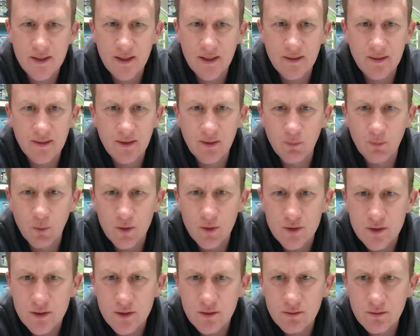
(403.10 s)
say that there
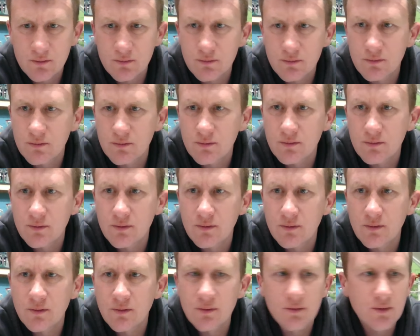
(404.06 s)
was
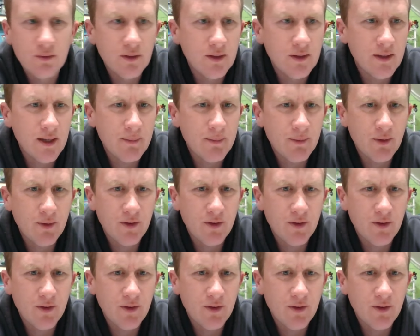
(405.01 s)
game.